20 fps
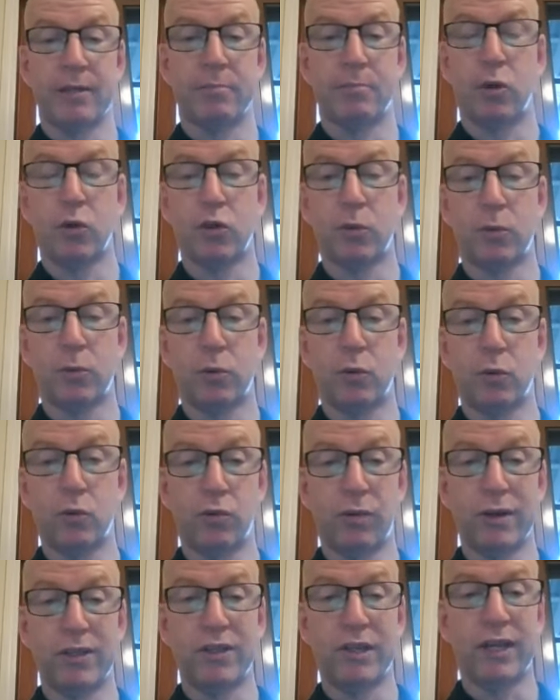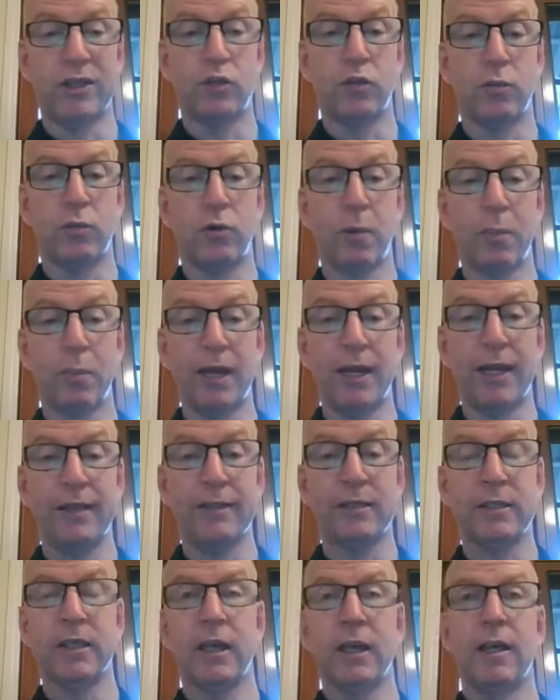multiple residential
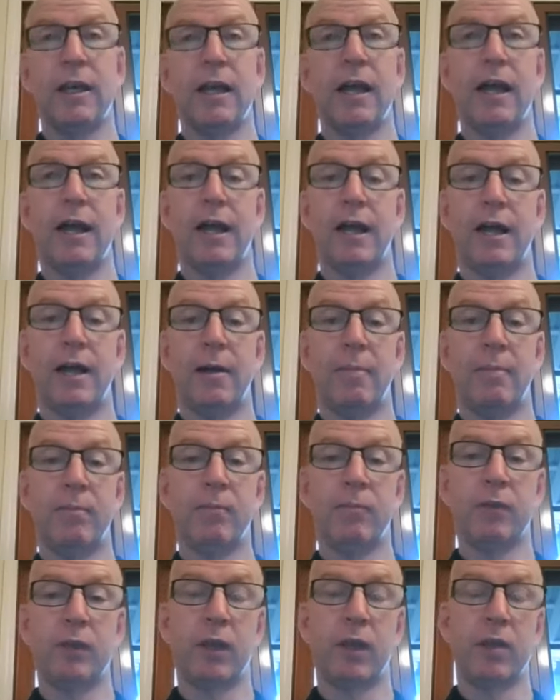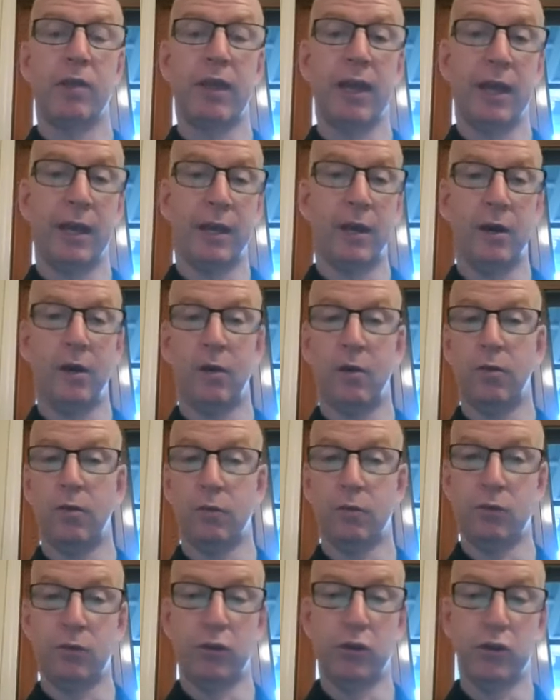properties, then
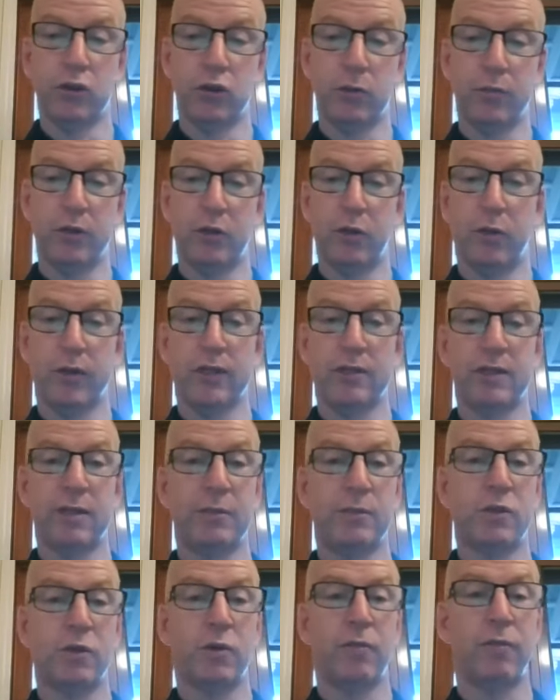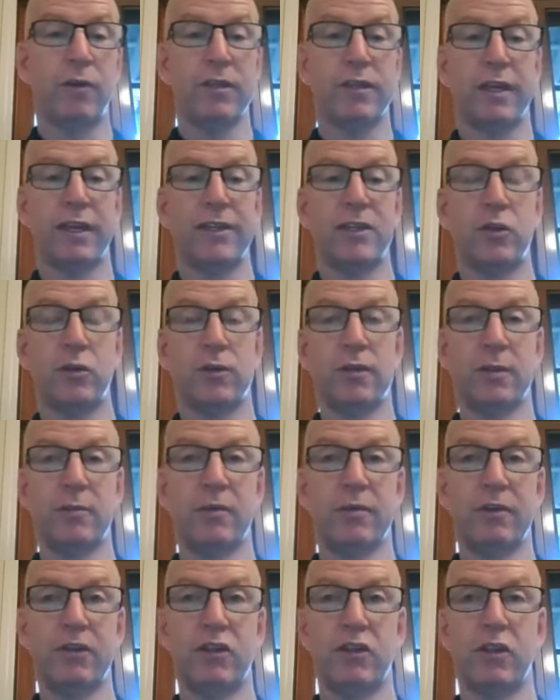you should be doing some sort of residential
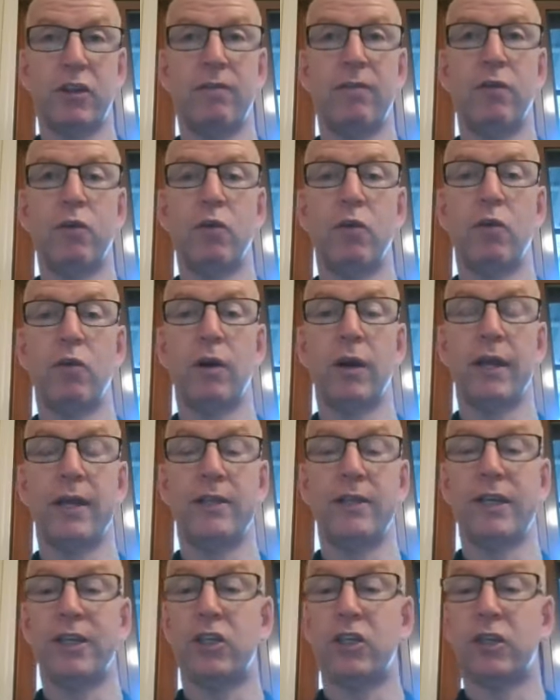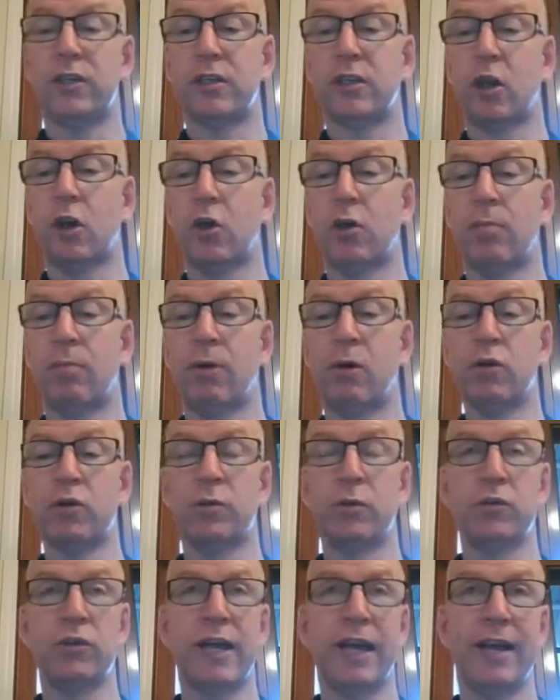subdivision. If your intention is to own
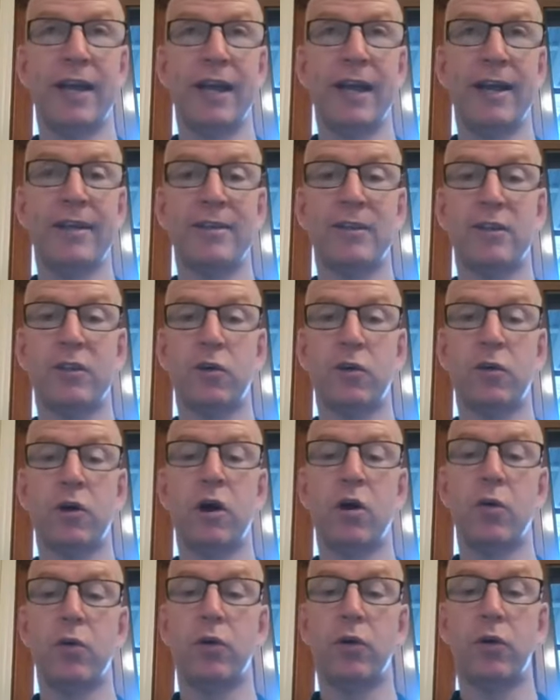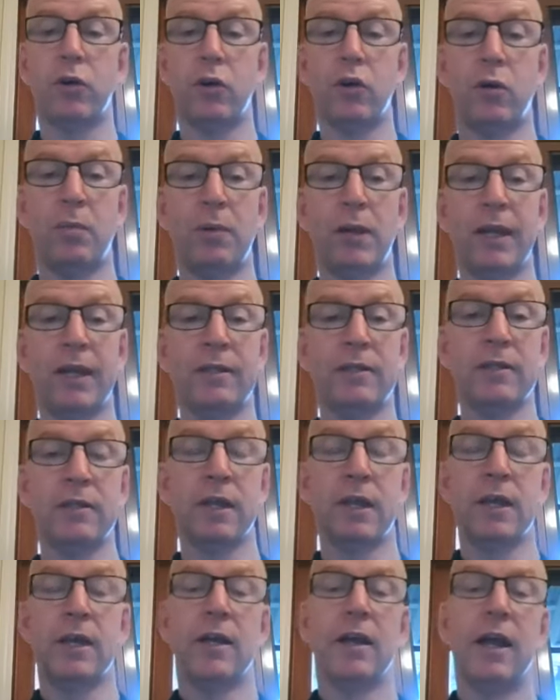multiple townhouses or a whole unit
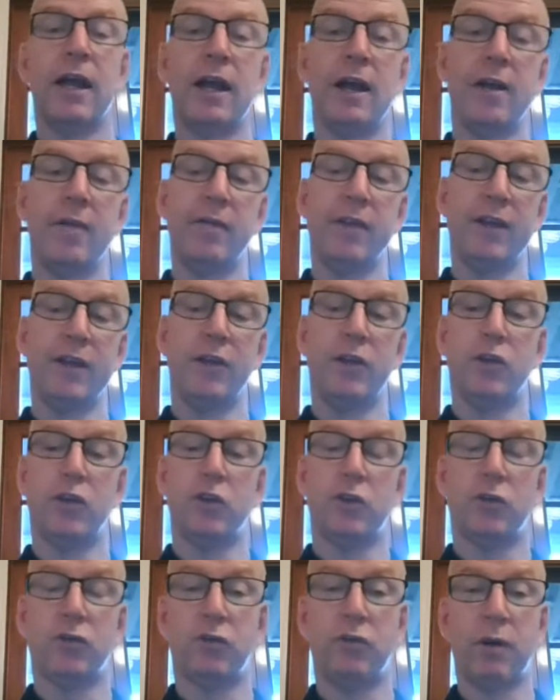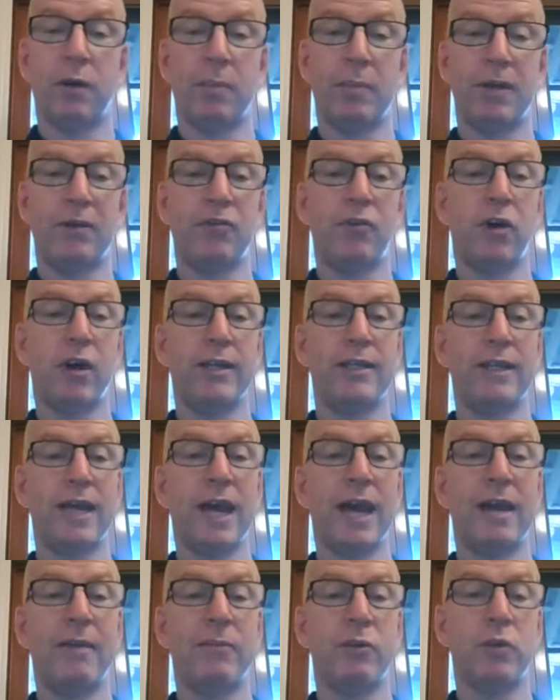complex, then you should be trying to
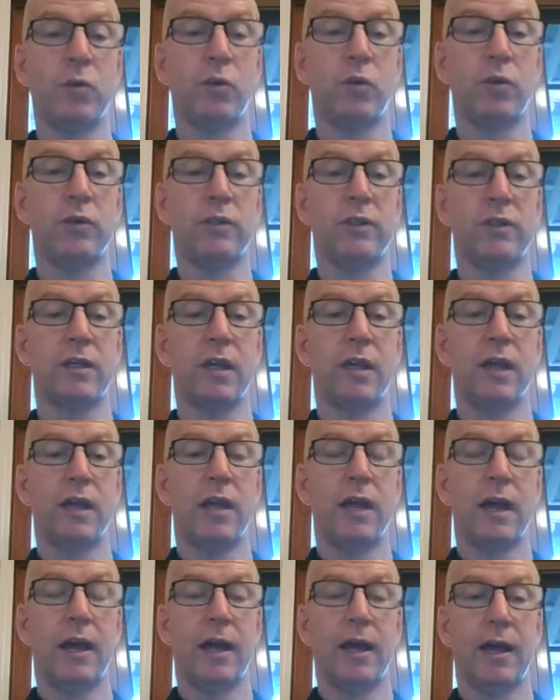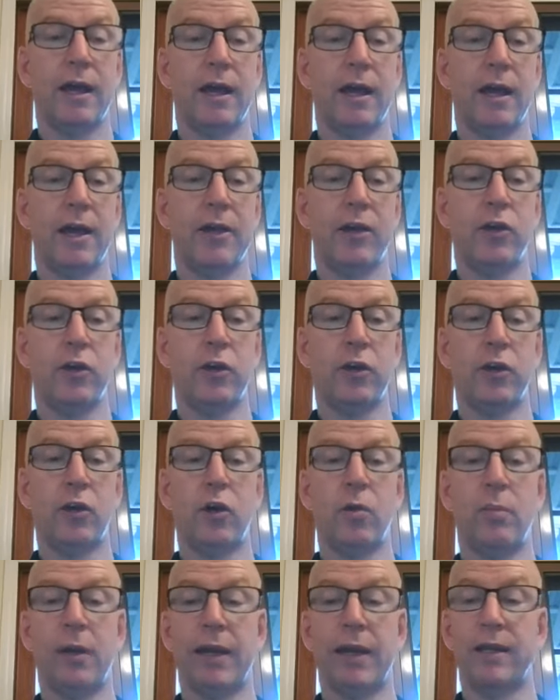aim towards a unit
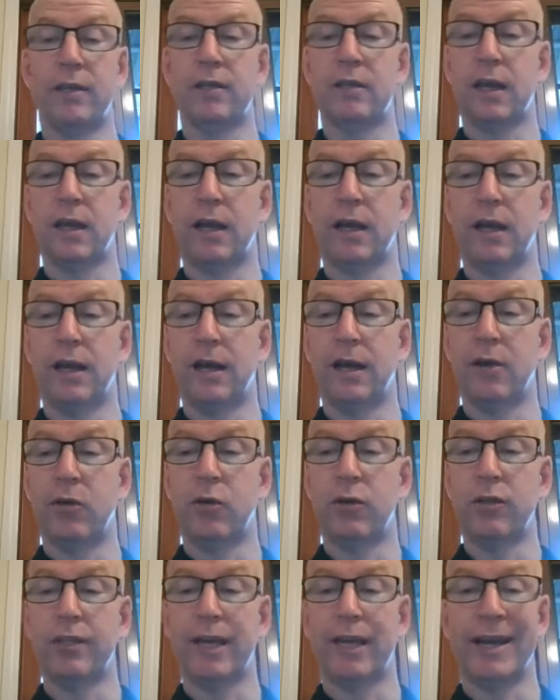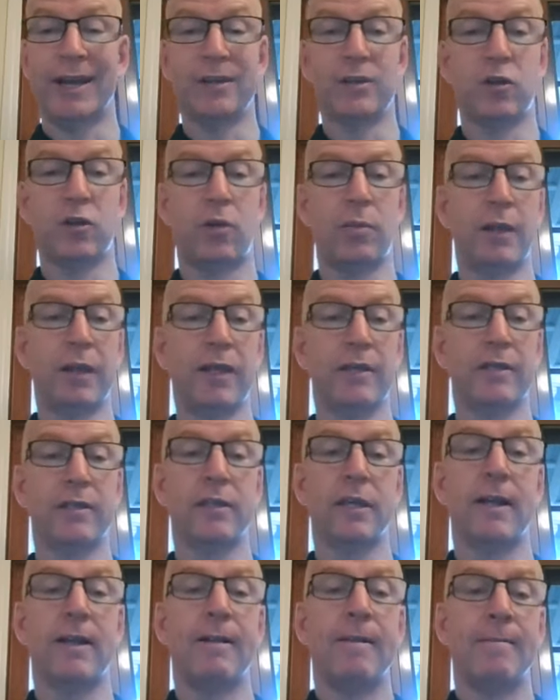complex or a townhouse
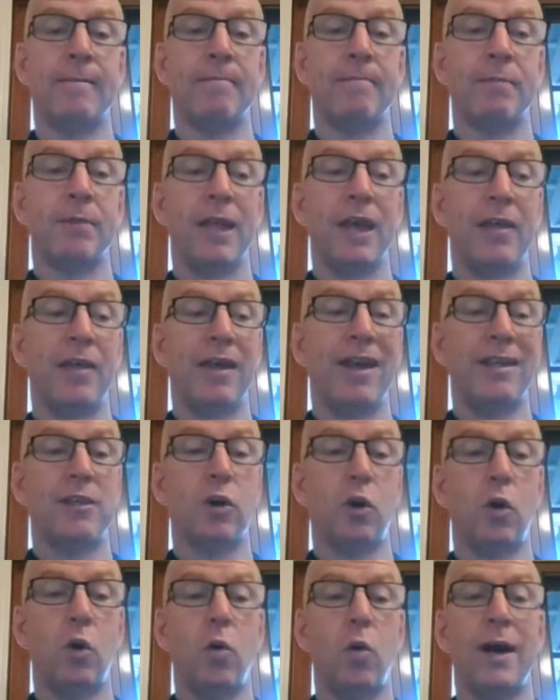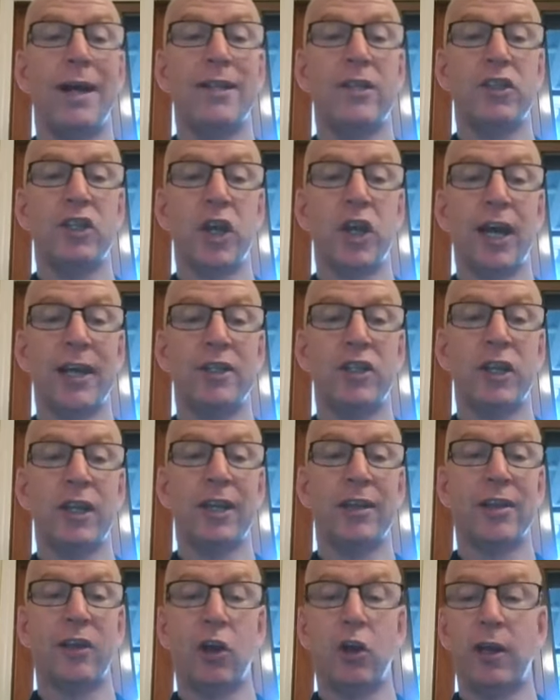complex. Now, that's always challenging
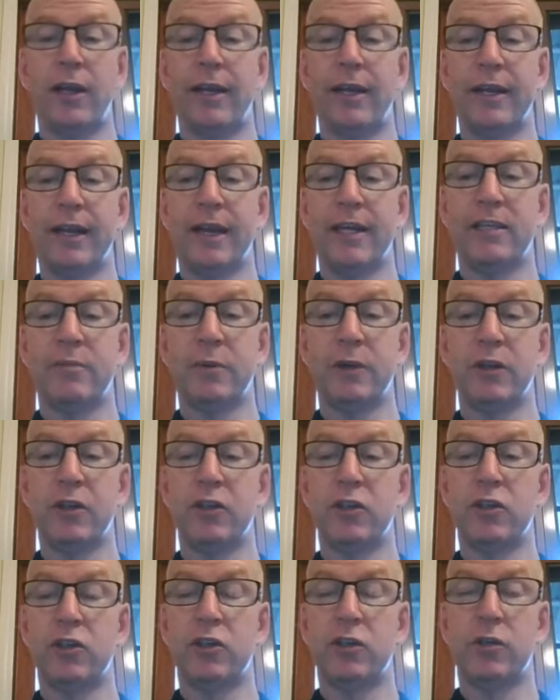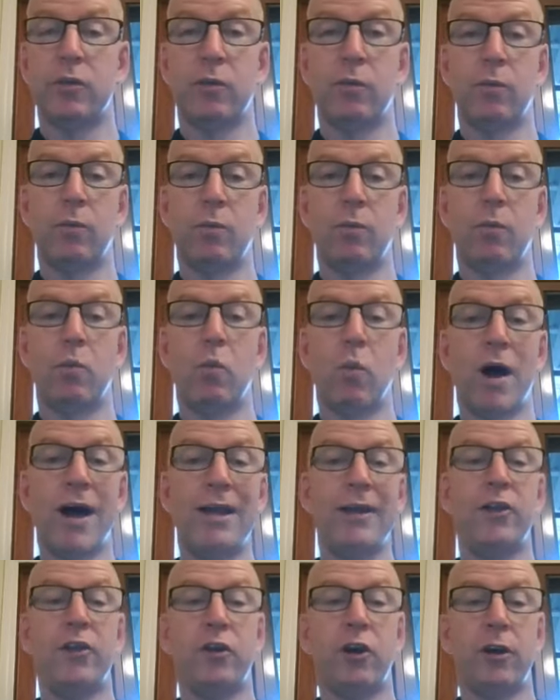in the early days because
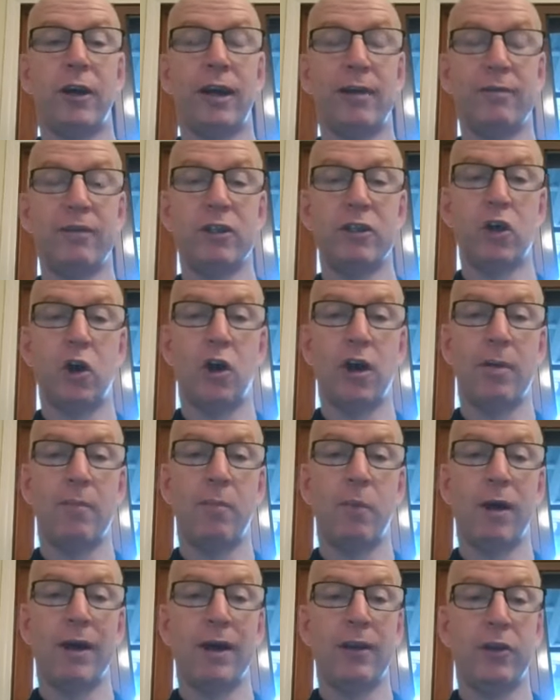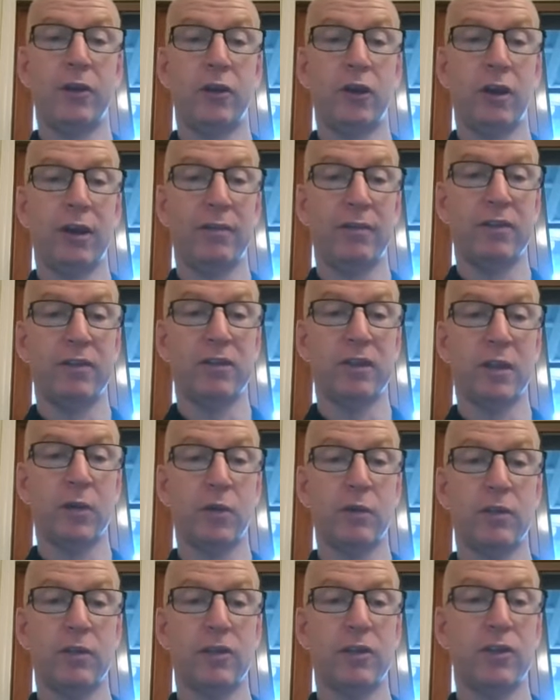one, you don't have the time, one, you don't have the
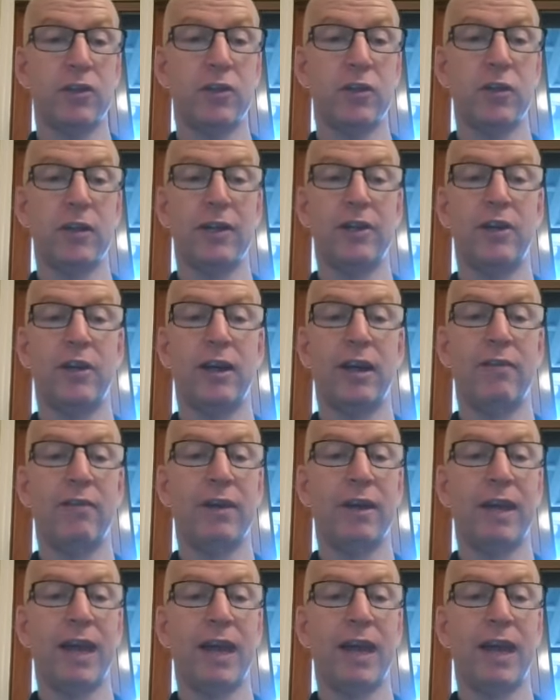skills, and you certainly don't have the